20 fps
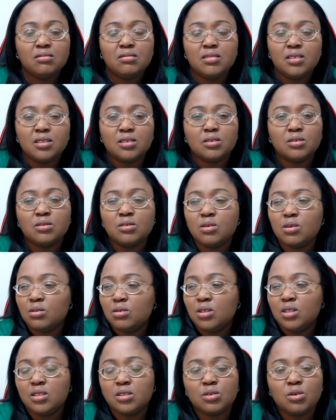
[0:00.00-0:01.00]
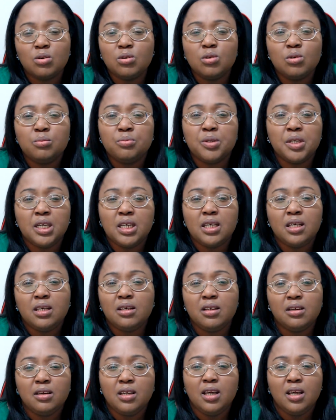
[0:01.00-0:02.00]
is going to
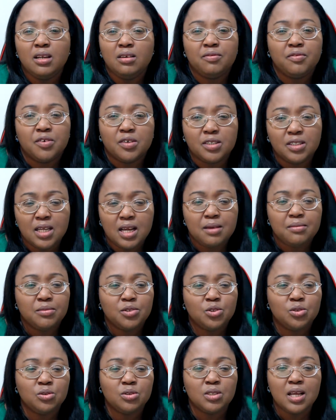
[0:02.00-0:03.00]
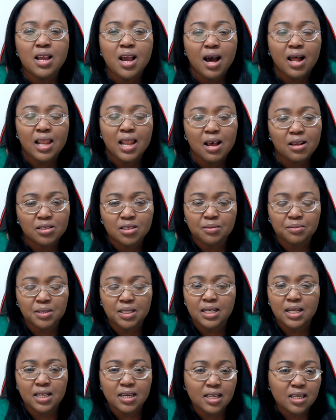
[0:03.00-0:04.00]
be in for them should they allow
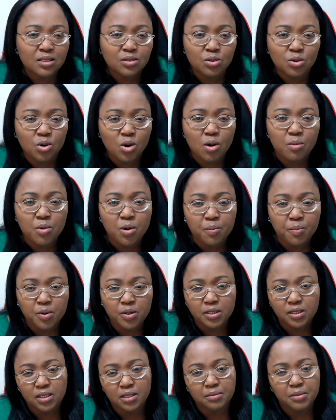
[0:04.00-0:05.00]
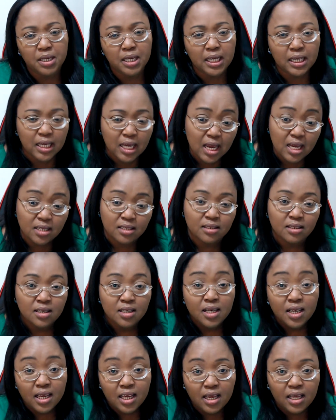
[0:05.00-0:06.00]
something like that to come upon them again
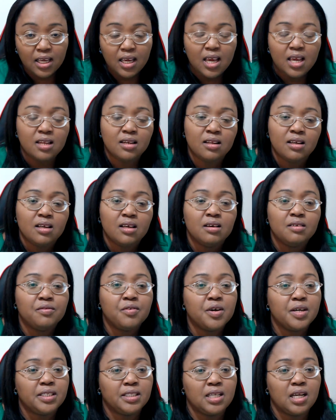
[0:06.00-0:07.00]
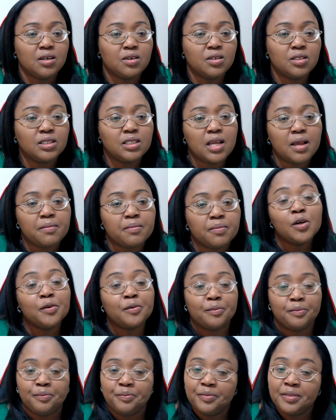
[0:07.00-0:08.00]
for a second time.
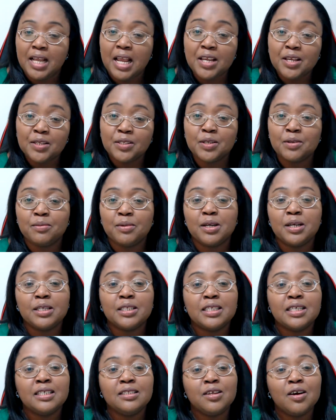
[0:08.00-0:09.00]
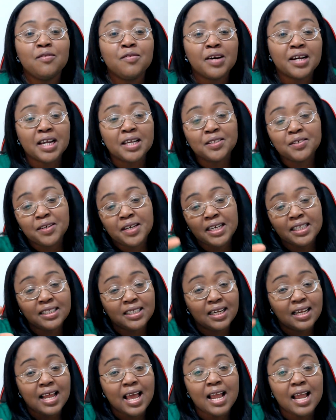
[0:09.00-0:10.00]
So thank you so much. Don't forget to hit
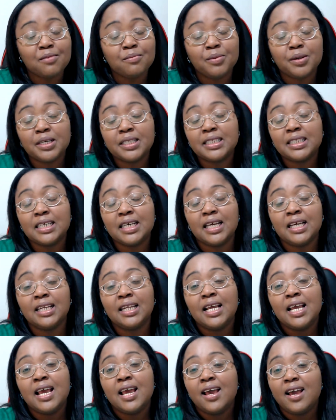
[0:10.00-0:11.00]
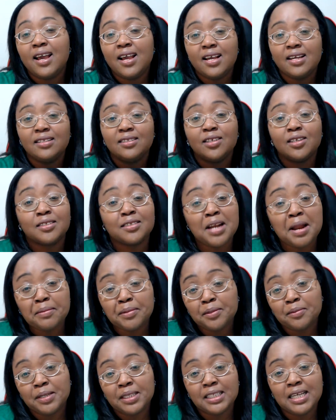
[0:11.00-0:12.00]
the like button and subscribe
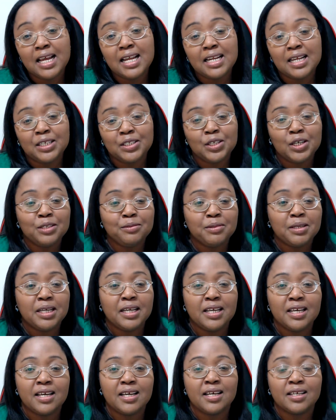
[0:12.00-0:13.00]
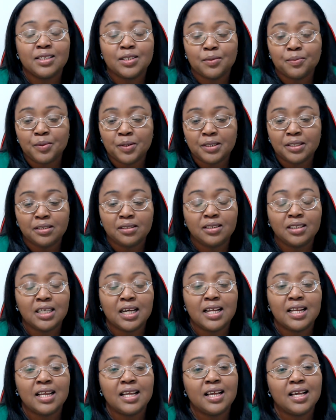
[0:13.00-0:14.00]
to my channel. Join me here and support this
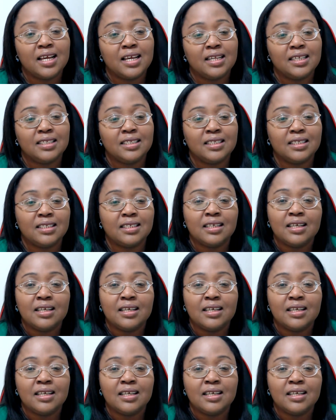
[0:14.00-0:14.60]
channel, and